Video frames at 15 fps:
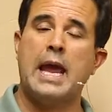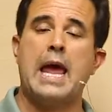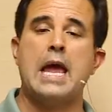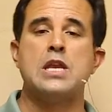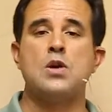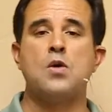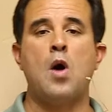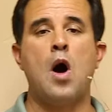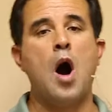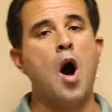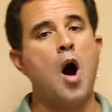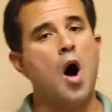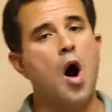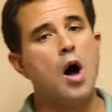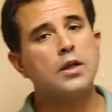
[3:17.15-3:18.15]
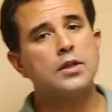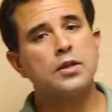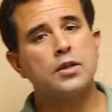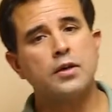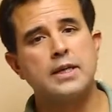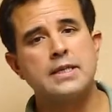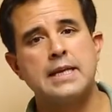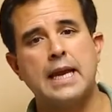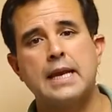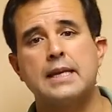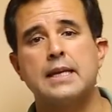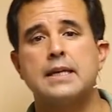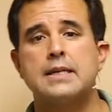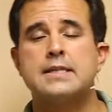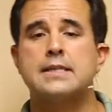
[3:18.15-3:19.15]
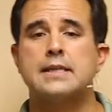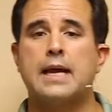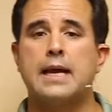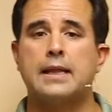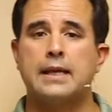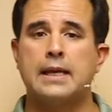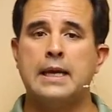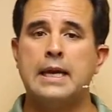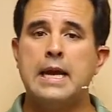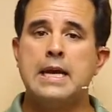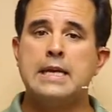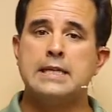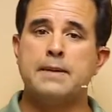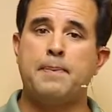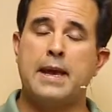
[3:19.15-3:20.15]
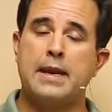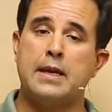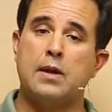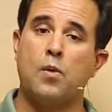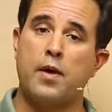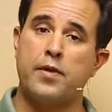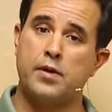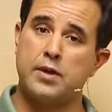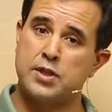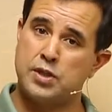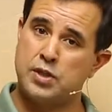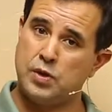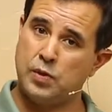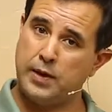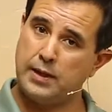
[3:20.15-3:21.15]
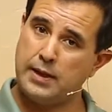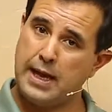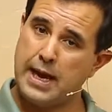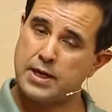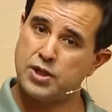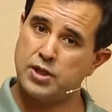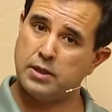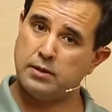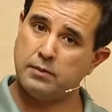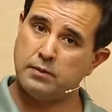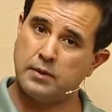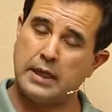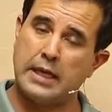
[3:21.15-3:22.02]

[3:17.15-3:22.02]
and you alter its ending slightly depending whether it's doing the action,